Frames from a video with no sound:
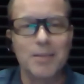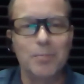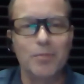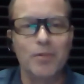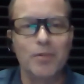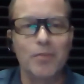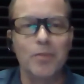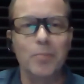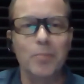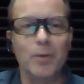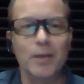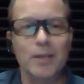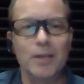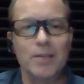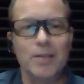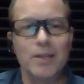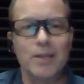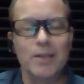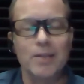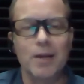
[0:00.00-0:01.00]
tip of
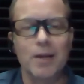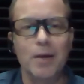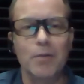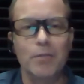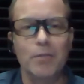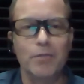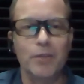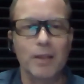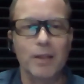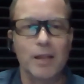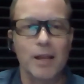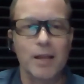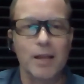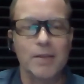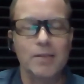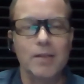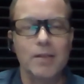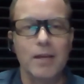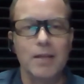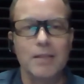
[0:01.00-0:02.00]
everybody's tongue for the
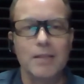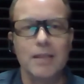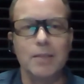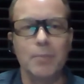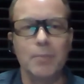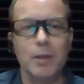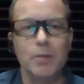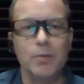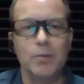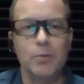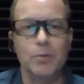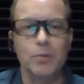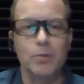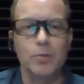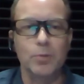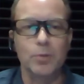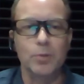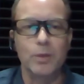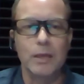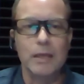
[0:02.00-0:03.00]
last 18 months or
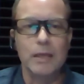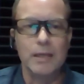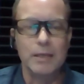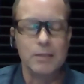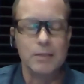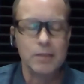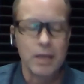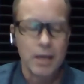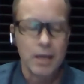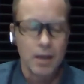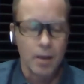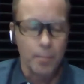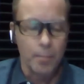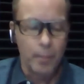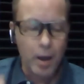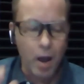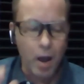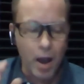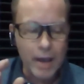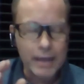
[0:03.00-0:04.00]
2 years.
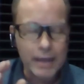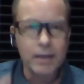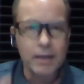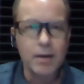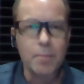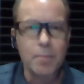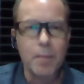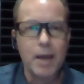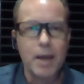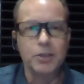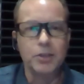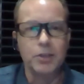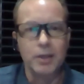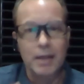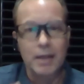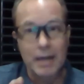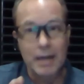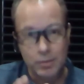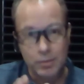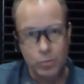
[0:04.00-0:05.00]
But I can
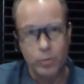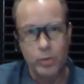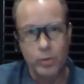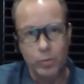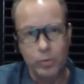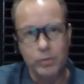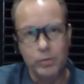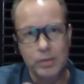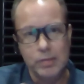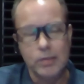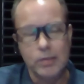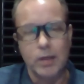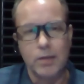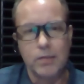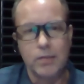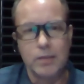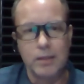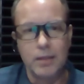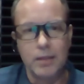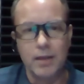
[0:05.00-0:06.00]
imagine, and as we will
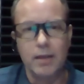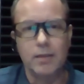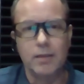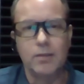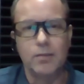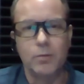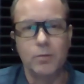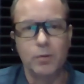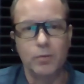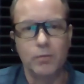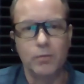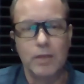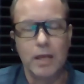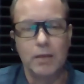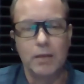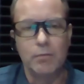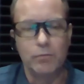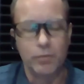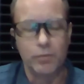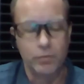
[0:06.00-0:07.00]
discuss in the next sort of
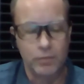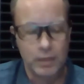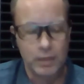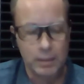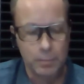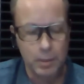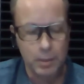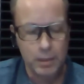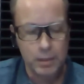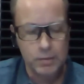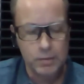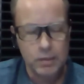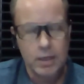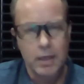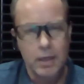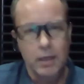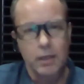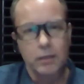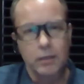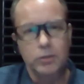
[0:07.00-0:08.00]
10, 15 minutes,
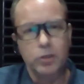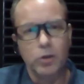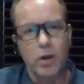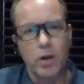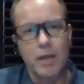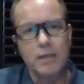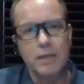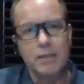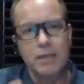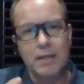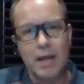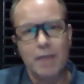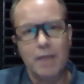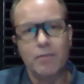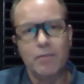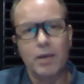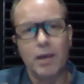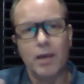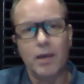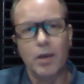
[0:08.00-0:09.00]
trying to
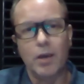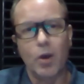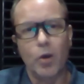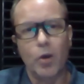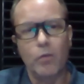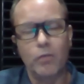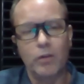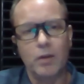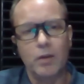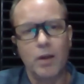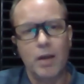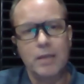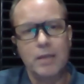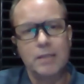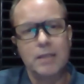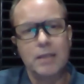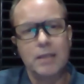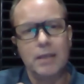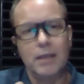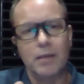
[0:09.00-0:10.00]
navigate
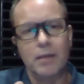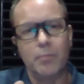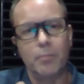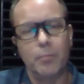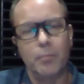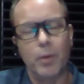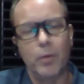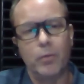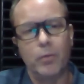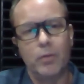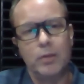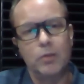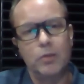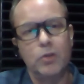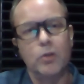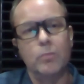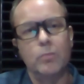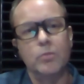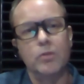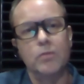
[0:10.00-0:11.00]
COVID-19, both in
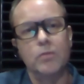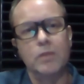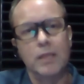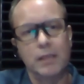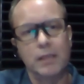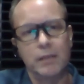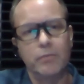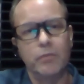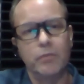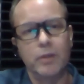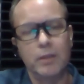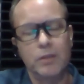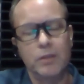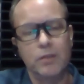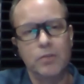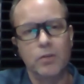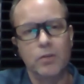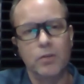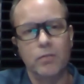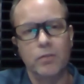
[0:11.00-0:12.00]
terms of delivering the
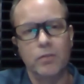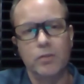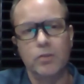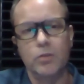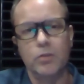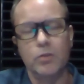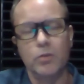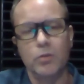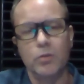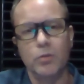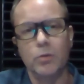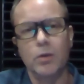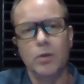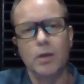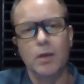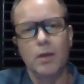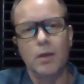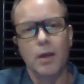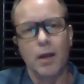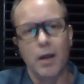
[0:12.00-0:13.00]
service to
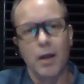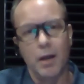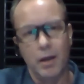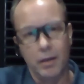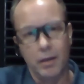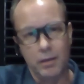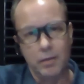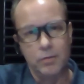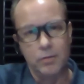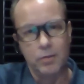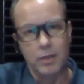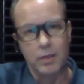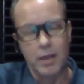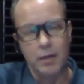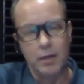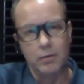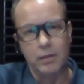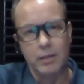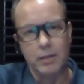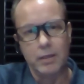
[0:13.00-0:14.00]
the
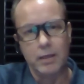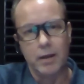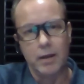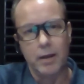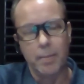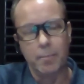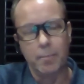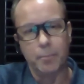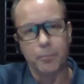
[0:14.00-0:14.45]
elderly